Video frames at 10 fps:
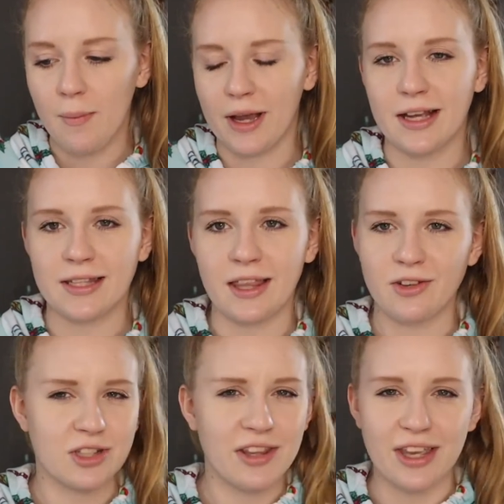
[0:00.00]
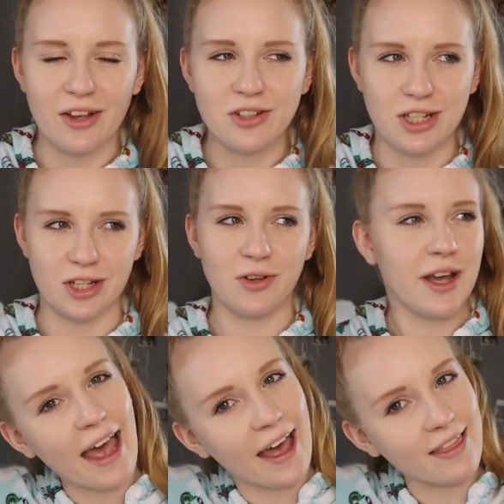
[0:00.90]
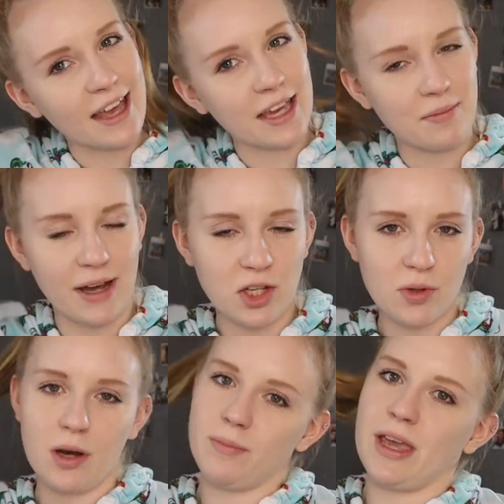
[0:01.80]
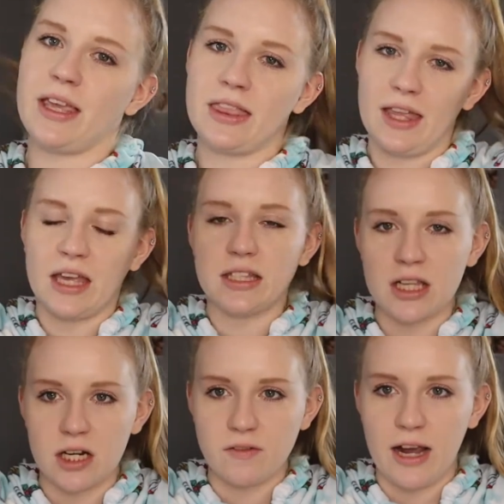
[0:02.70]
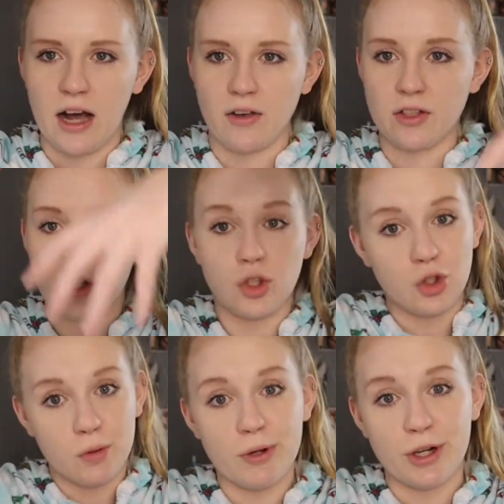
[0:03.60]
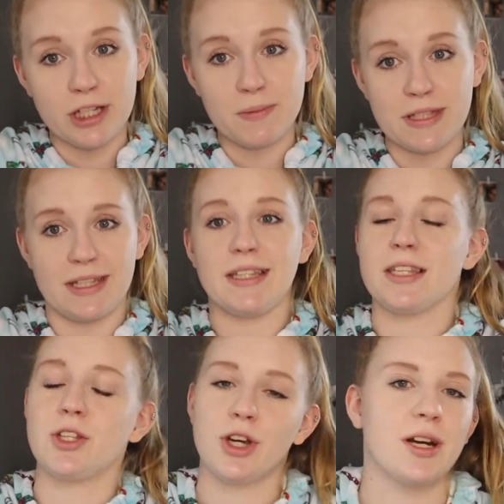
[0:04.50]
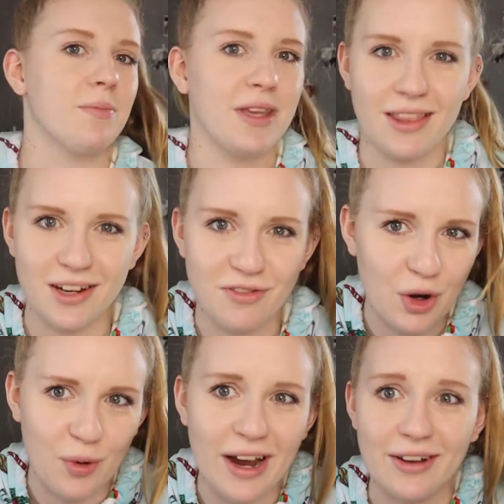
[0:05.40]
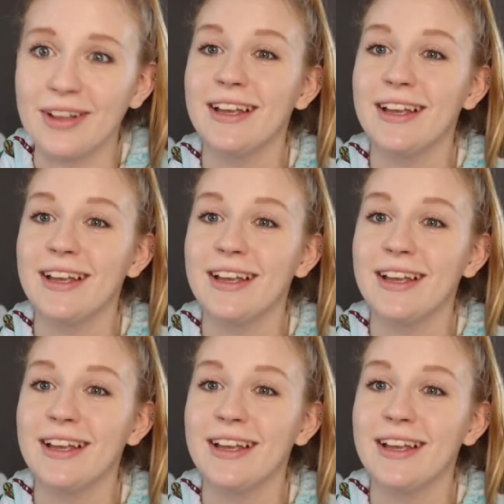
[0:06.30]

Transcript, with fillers: because like there's nothing else to do and like might as well make the inside of your house super Christmassy since you're gonna be in there for a while.